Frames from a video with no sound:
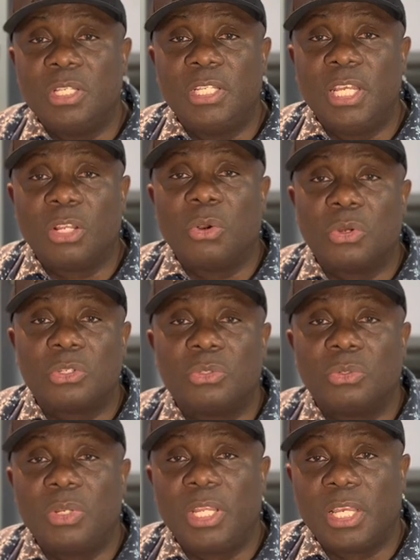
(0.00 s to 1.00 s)
did go
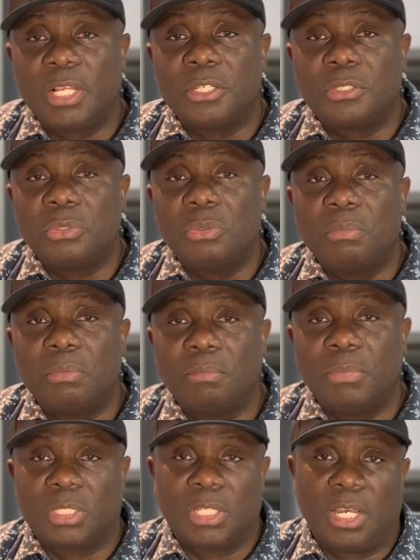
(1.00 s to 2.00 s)
through LegalZoom,
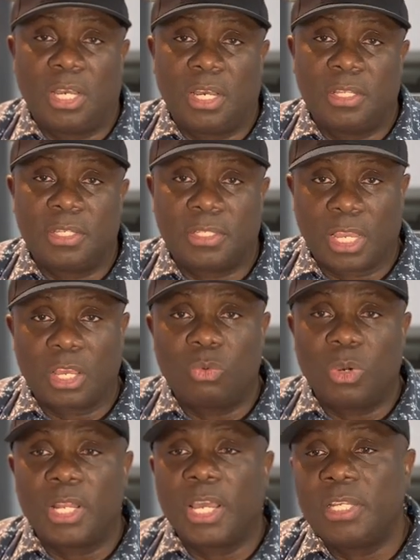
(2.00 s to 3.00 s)
but uh, the
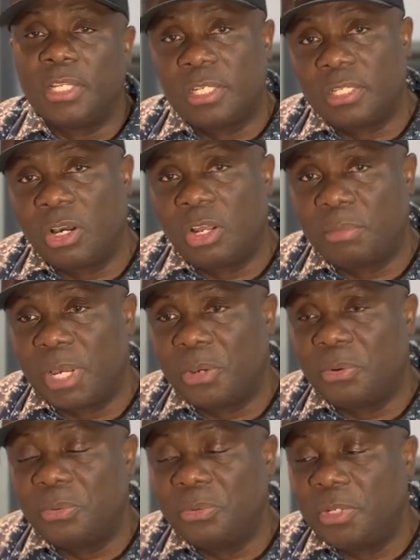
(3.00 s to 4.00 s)
second one I did it on my
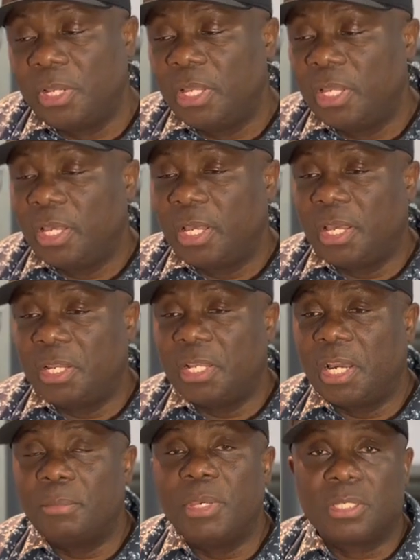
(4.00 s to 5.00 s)
own,
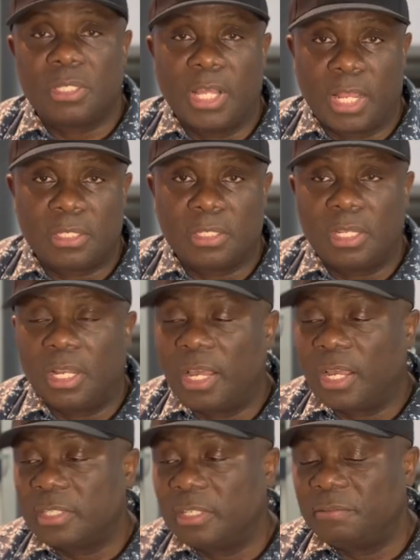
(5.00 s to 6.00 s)
and um, it's that's still
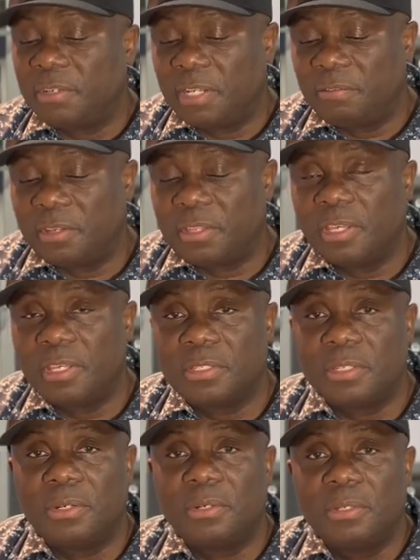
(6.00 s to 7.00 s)
active and everything.
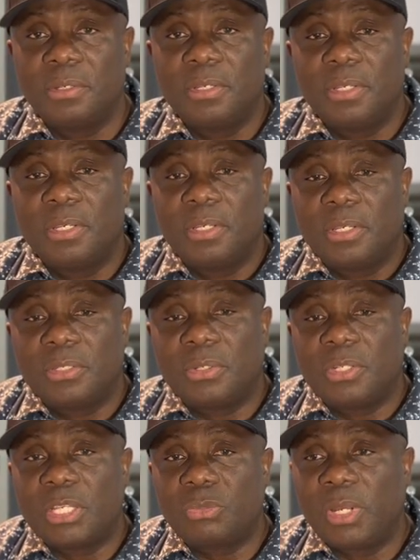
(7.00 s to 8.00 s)
So,
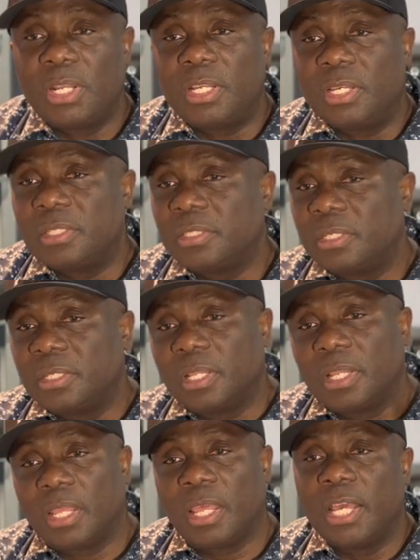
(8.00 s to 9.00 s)
so that's what it is.
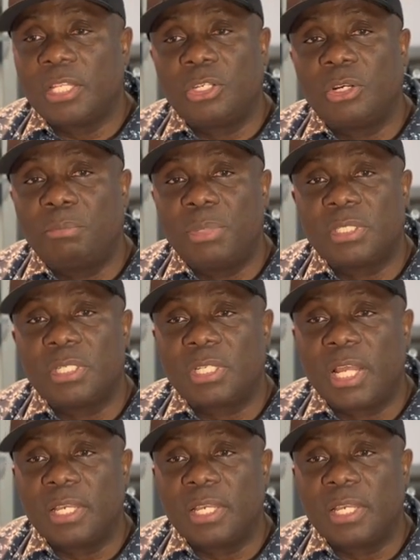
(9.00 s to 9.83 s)
Get your business